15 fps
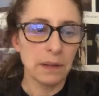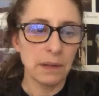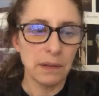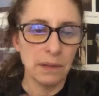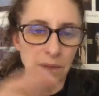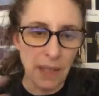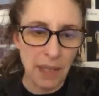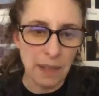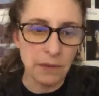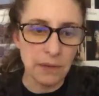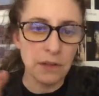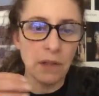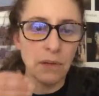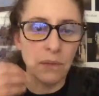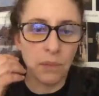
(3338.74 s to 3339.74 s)
You get it?
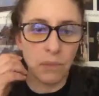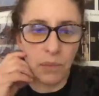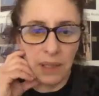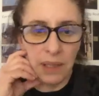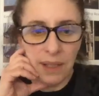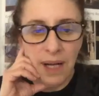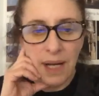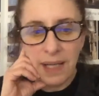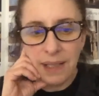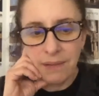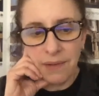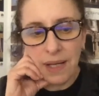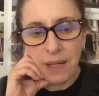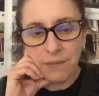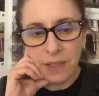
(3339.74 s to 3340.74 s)
So we kind of
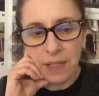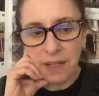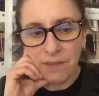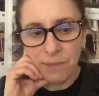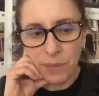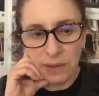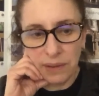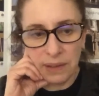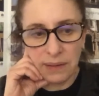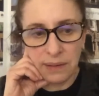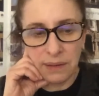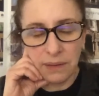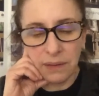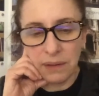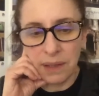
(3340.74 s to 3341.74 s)
have to have buildings
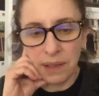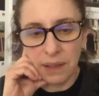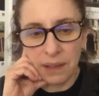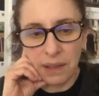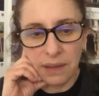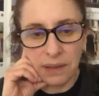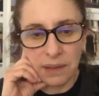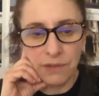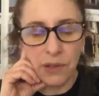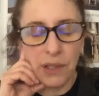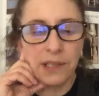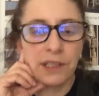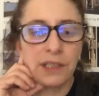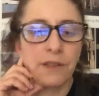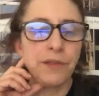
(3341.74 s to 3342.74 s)
that look like us for
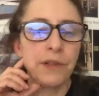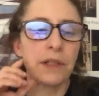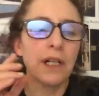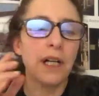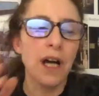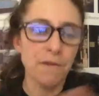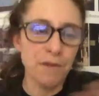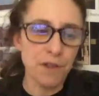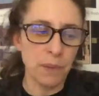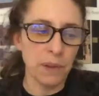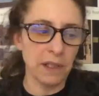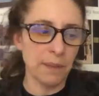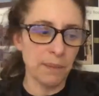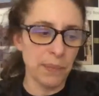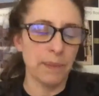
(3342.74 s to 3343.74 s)
us to feel comfortable
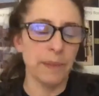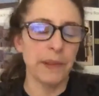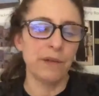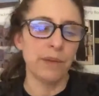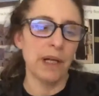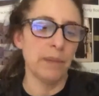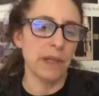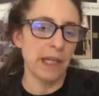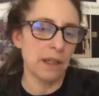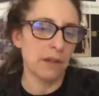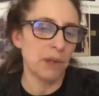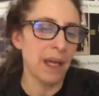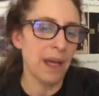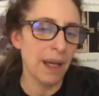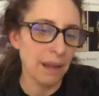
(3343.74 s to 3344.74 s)
in the public realm they
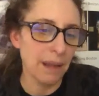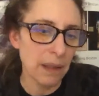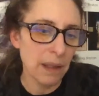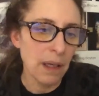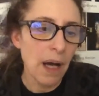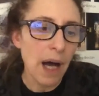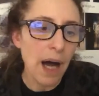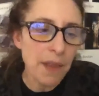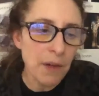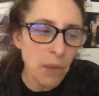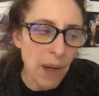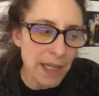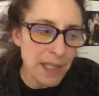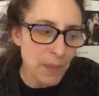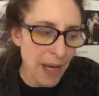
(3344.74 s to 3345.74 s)
create.
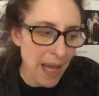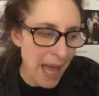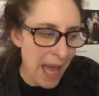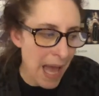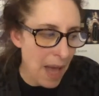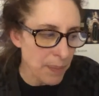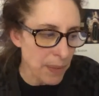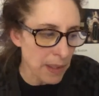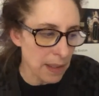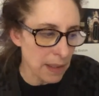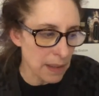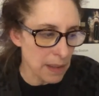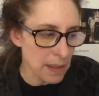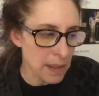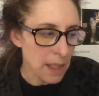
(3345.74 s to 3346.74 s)
Otherwise, what
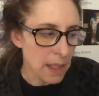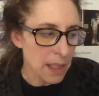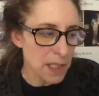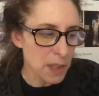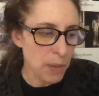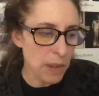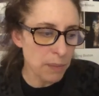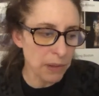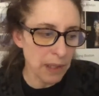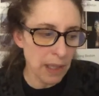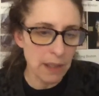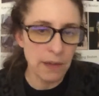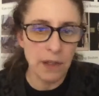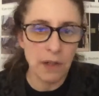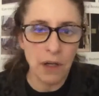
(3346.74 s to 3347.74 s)
happens is people
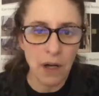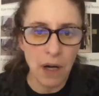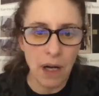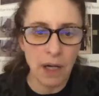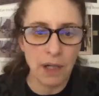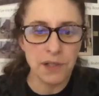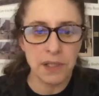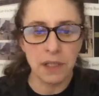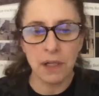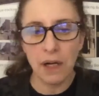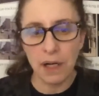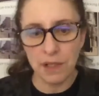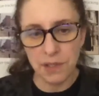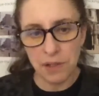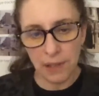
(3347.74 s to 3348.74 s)
get in their cars, and
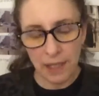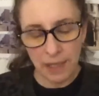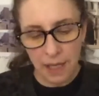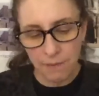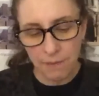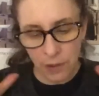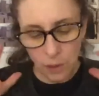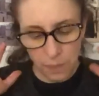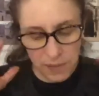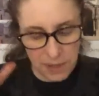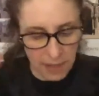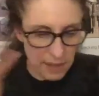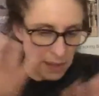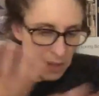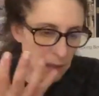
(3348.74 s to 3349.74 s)
cars are like envelopes.
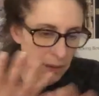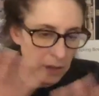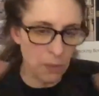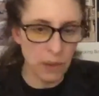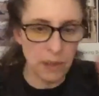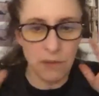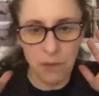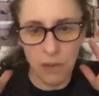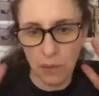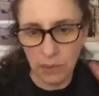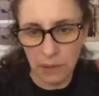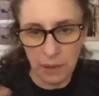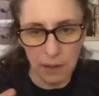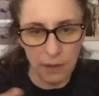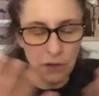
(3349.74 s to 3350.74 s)
They seal you in your
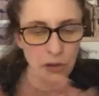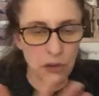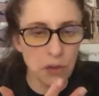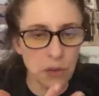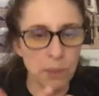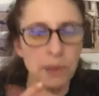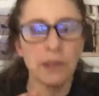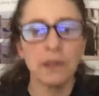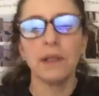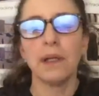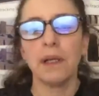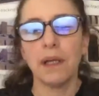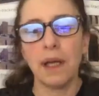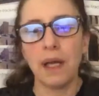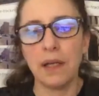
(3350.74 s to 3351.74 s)
own little tube,
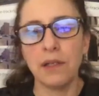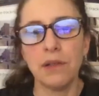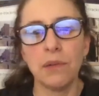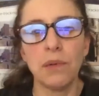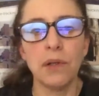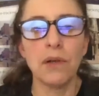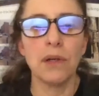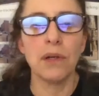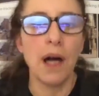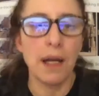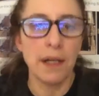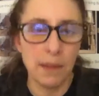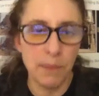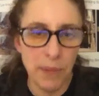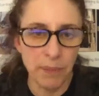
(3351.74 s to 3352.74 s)
and you, you're
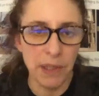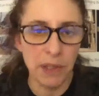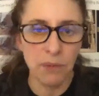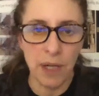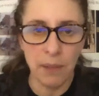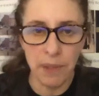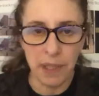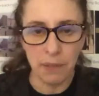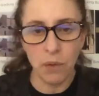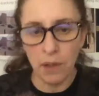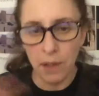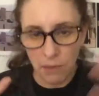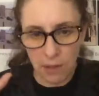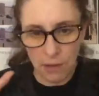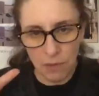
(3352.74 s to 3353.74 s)
not in the public realm anymore.
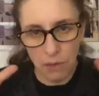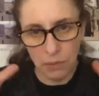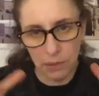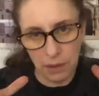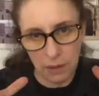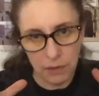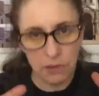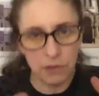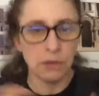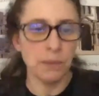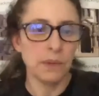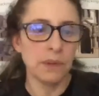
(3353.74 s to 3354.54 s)
You're in your own little tube.